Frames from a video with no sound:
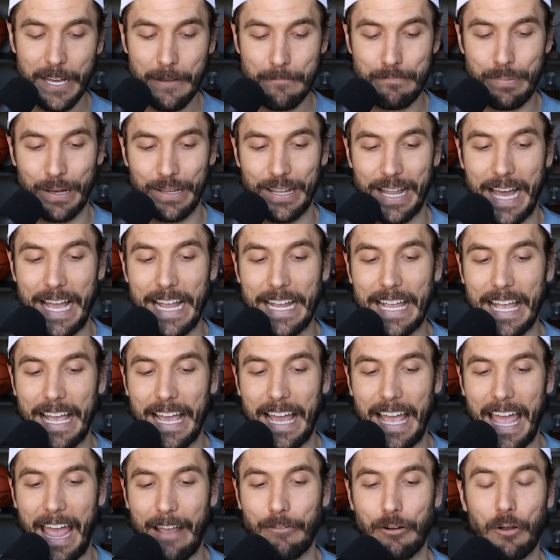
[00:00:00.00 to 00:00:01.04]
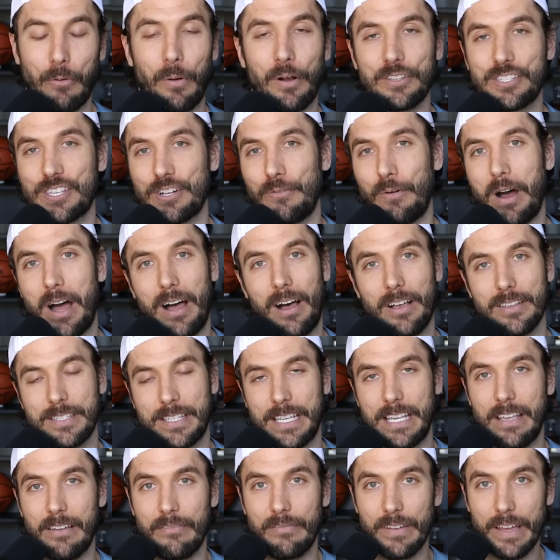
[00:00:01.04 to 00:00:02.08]
But like every once in a while, I'll
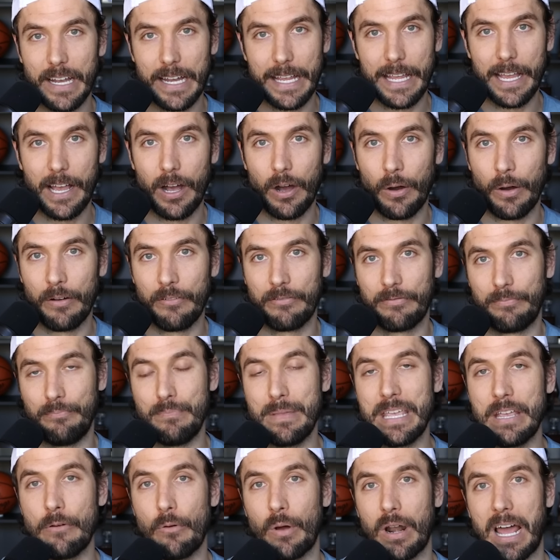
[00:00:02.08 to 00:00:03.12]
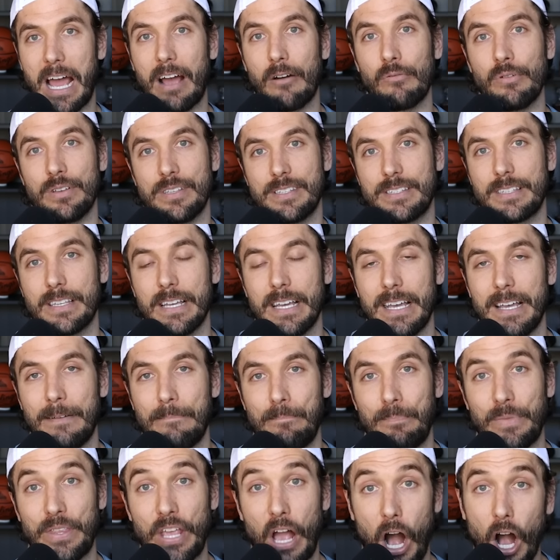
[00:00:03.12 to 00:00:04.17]
see a video of me when I was
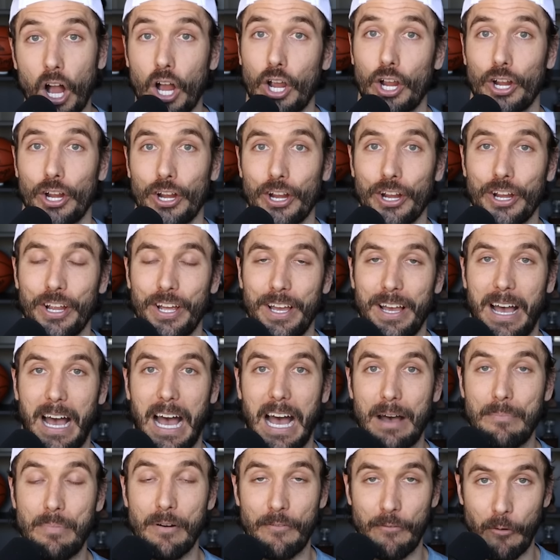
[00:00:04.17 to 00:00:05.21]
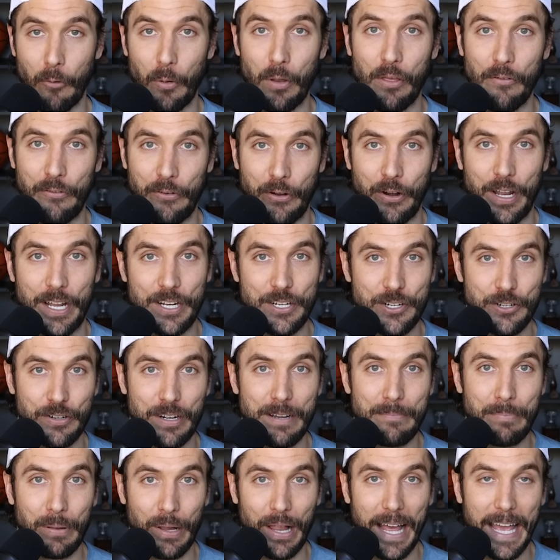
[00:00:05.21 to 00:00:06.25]
younger, before the foot injury
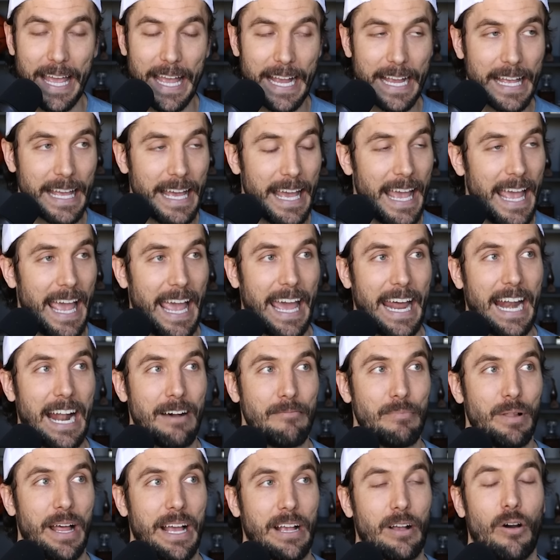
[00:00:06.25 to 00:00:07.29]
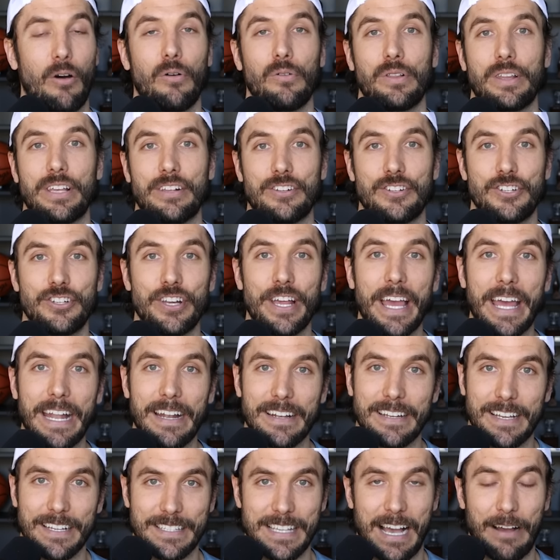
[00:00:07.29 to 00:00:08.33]
playing. And I'm like, holy shit.
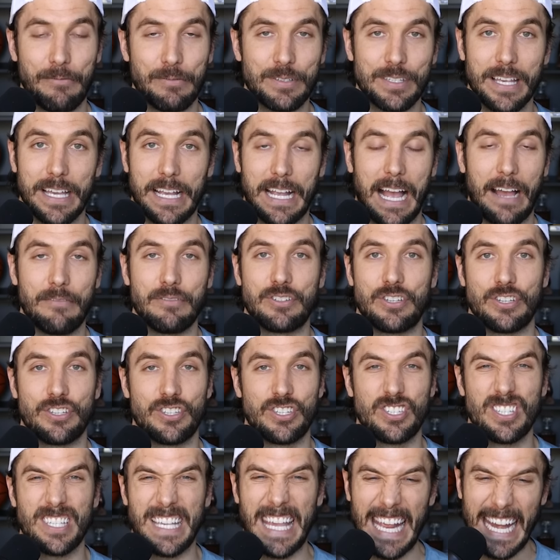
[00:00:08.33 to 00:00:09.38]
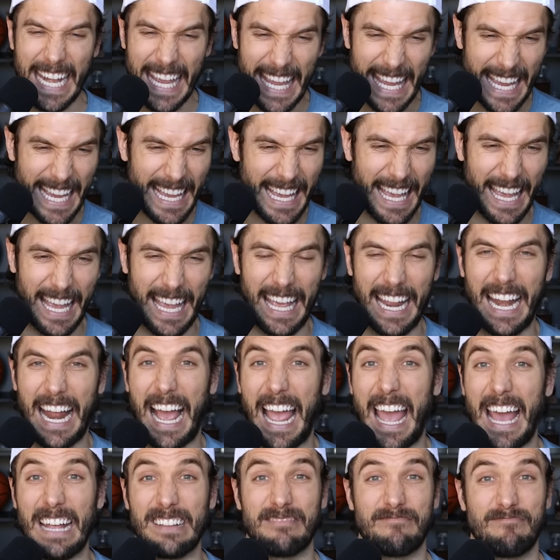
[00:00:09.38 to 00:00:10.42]
Cause I was just skinny and I
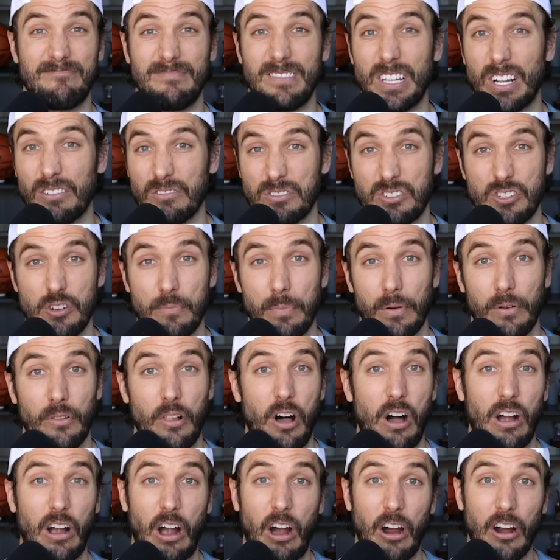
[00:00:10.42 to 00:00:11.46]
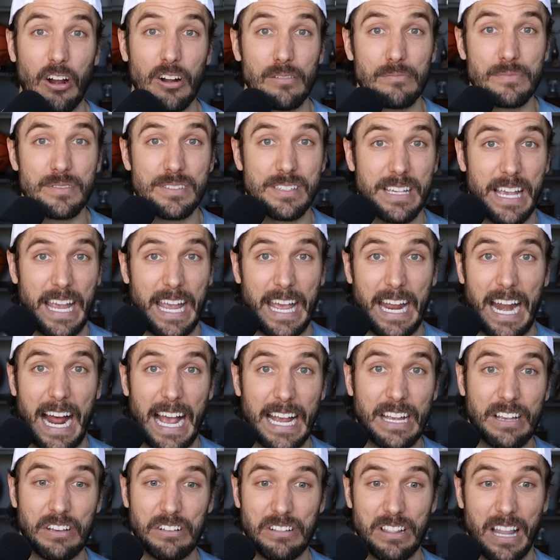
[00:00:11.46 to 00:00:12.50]
had, you know, super long arms and I
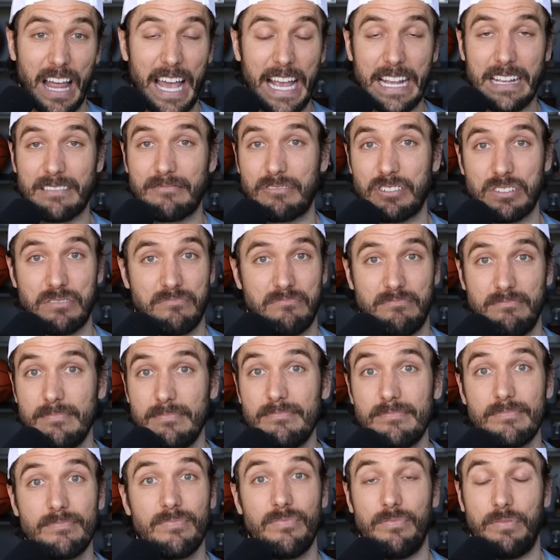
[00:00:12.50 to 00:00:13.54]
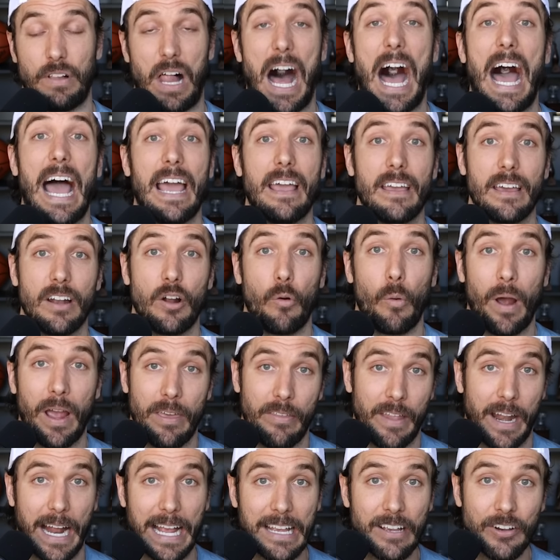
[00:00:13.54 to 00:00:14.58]
could like just fly in a way
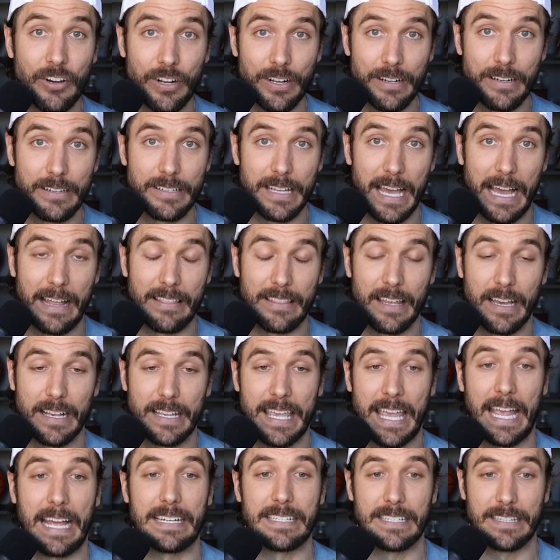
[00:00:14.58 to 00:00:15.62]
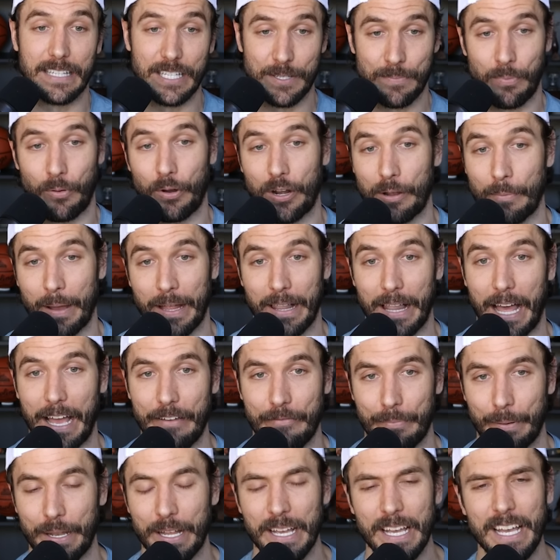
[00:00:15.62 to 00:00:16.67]
that I can't at this point in my life.
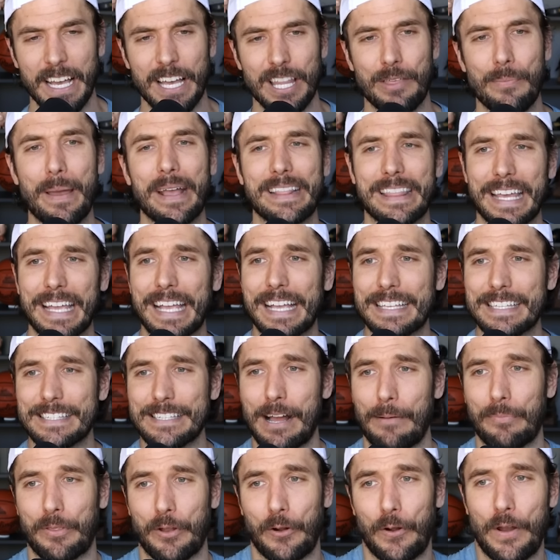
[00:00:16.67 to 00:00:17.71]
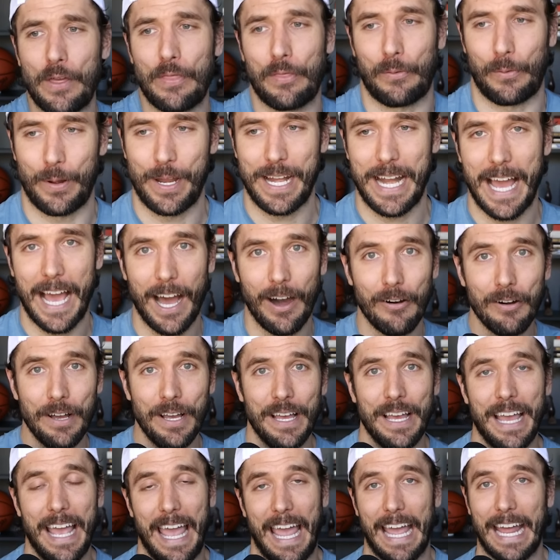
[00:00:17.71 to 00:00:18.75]
But the big thing is I'm 33 now.
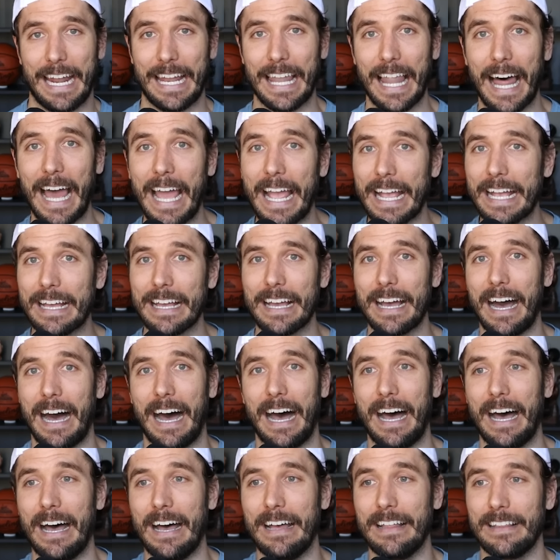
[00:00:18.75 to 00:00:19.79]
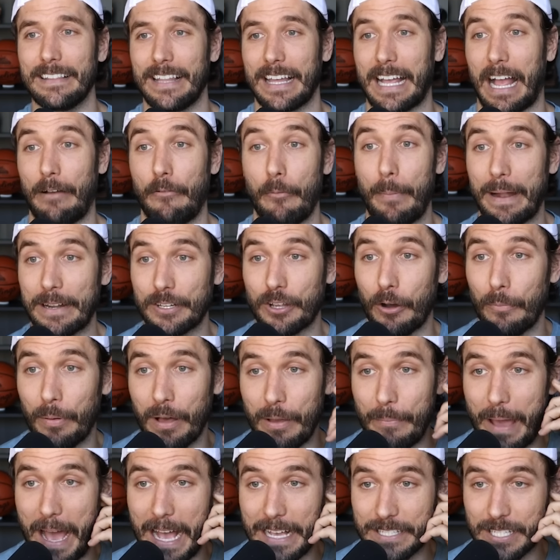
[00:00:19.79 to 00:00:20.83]
And like I'm about to go play
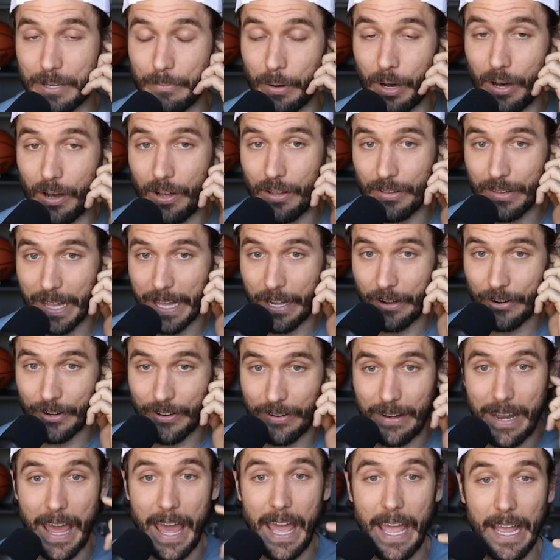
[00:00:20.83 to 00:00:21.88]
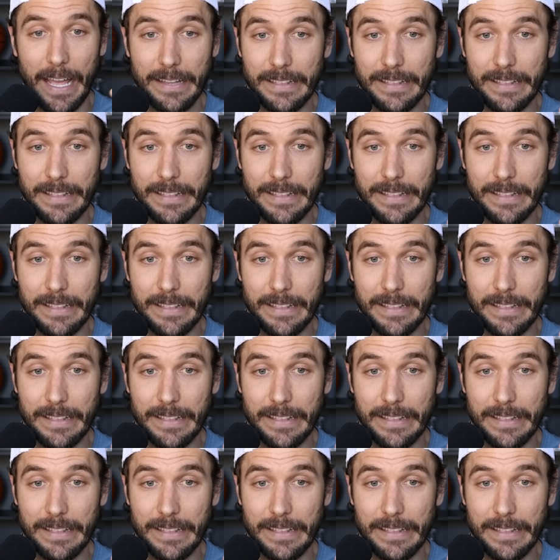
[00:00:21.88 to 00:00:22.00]
basketball later today.